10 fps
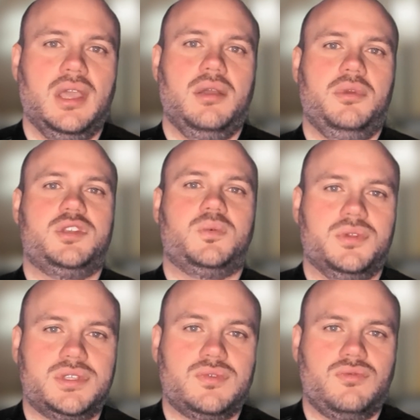which
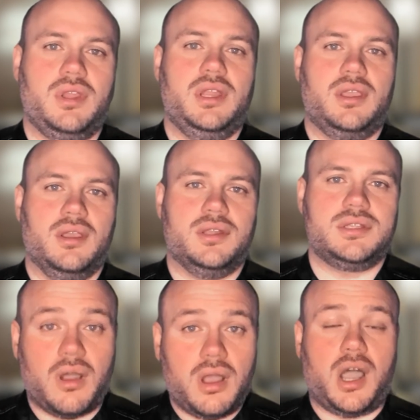was really good.
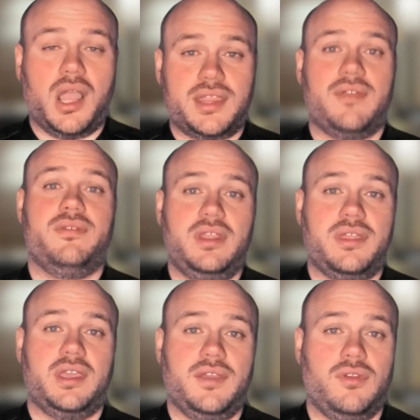I definitely
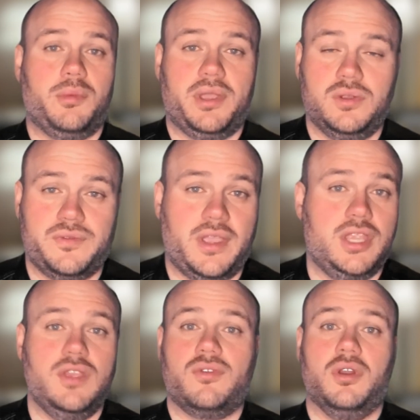think if you're a Beatles fan,
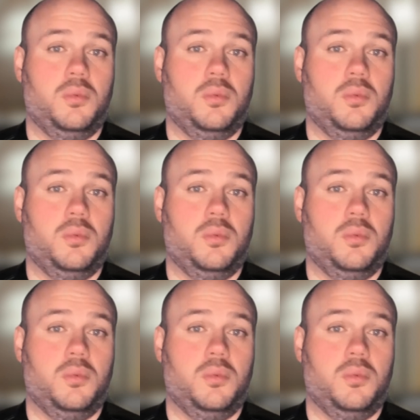you've got to